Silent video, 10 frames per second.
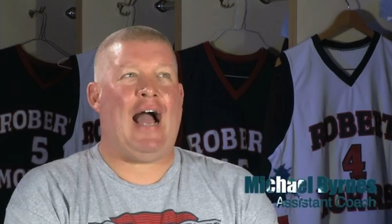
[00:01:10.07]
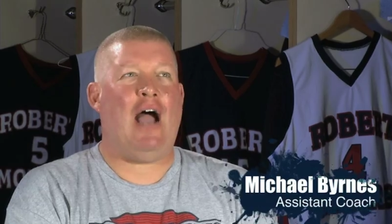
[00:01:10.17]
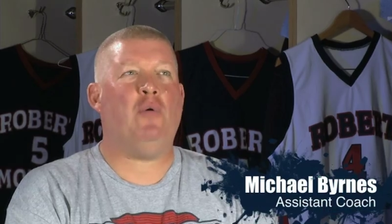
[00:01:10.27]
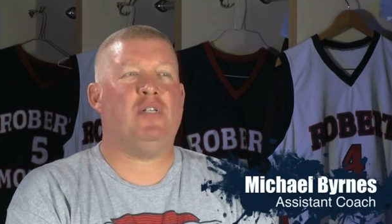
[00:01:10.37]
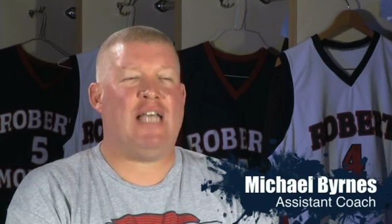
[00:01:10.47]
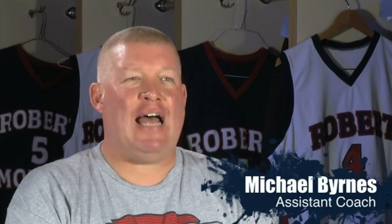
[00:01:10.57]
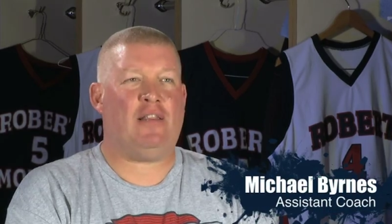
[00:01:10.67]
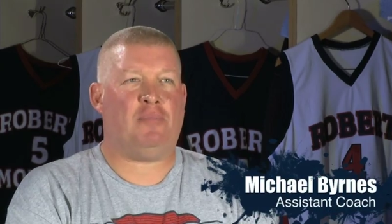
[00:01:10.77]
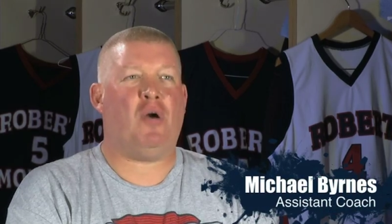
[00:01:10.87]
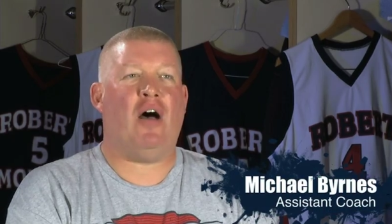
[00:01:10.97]
I was at
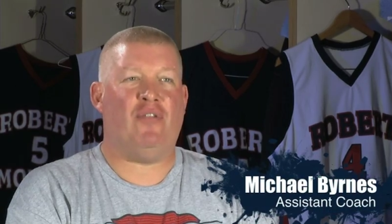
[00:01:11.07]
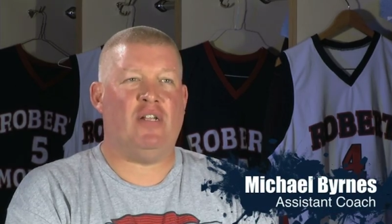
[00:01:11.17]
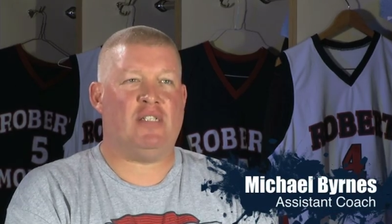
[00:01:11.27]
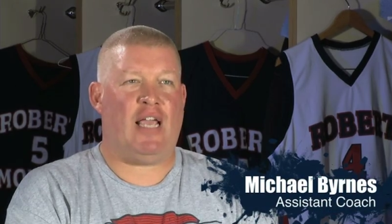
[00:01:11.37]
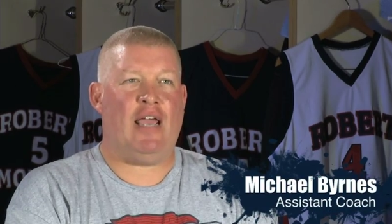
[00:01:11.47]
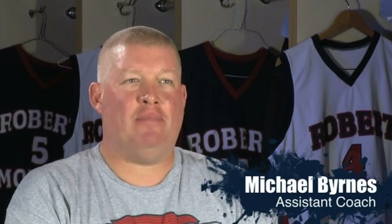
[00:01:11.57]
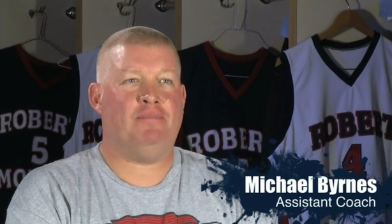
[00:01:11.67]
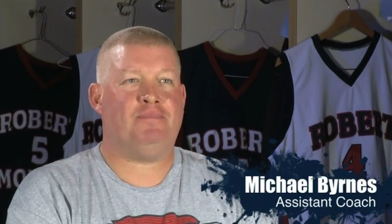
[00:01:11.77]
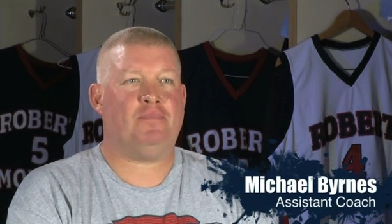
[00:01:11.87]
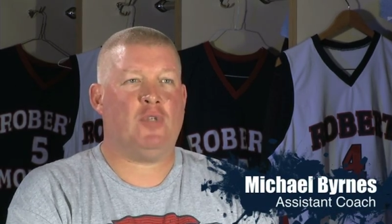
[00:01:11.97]
the Providence
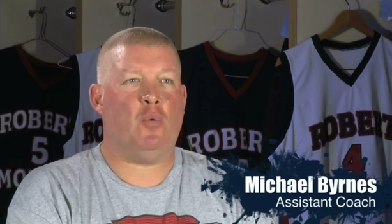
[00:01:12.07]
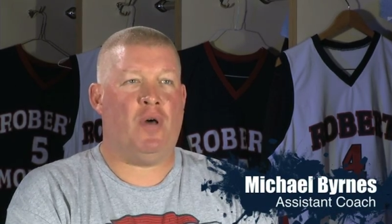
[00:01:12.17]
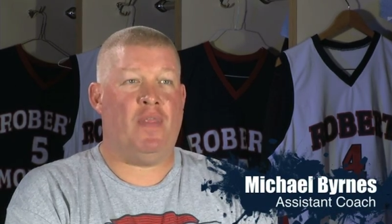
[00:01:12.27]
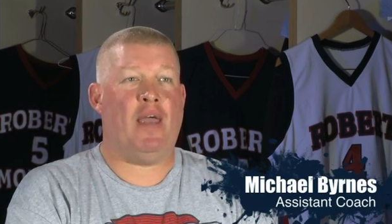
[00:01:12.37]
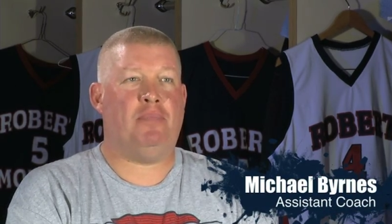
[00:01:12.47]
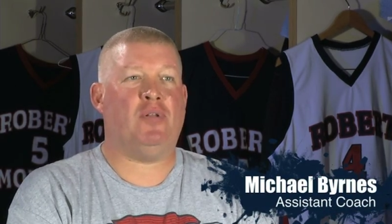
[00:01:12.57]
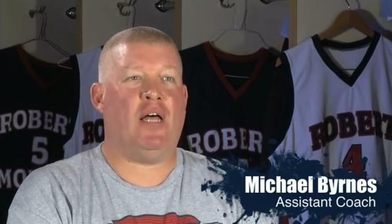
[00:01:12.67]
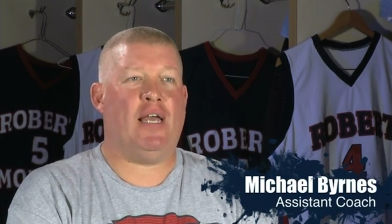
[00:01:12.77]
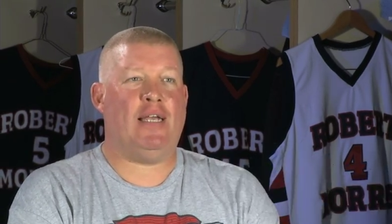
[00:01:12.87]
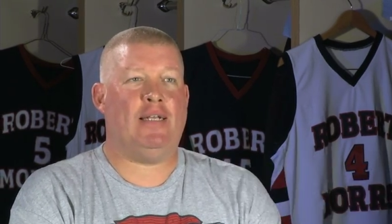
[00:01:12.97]
game when they
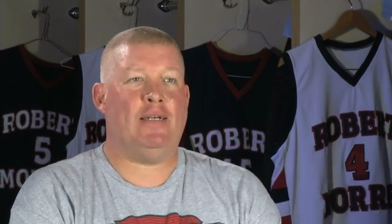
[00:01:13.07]
played